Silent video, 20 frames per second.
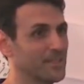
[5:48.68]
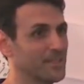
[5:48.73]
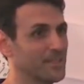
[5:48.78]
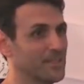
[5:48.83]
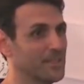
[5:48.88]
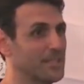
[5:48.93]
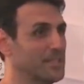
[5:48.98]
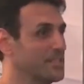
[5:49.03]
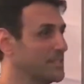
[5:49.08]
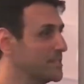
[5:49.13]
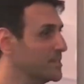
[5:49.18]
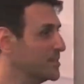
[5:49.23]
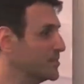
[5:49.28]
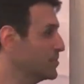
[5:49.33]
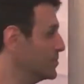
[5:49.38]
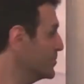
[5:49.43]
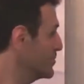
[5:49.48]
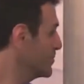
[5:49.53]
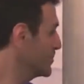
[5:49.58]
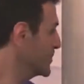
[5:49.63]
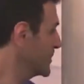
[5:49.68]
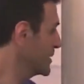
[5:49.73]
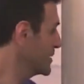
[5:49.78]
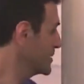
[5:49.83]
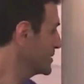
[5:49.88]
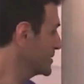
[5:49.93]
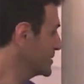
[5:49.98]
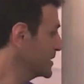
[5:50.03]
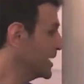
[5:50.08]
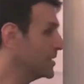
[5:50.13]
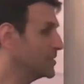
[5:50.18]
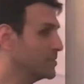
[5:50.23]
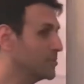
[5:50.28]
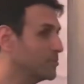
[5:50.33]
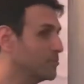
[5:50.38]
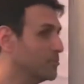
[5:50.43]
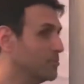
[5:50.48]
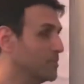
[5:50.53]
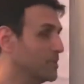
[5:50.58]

This started to